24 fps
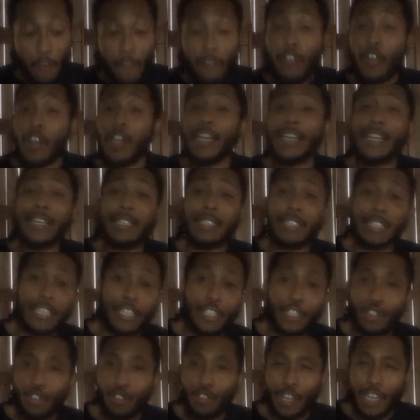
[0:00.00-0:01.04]
for his
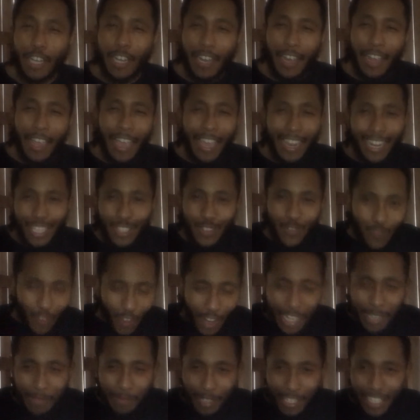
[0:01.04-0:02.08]
injury. And it's
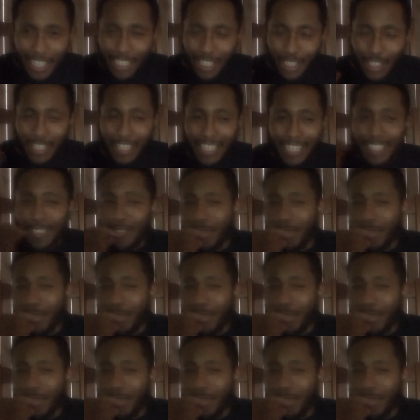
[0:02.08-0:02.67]
funny because you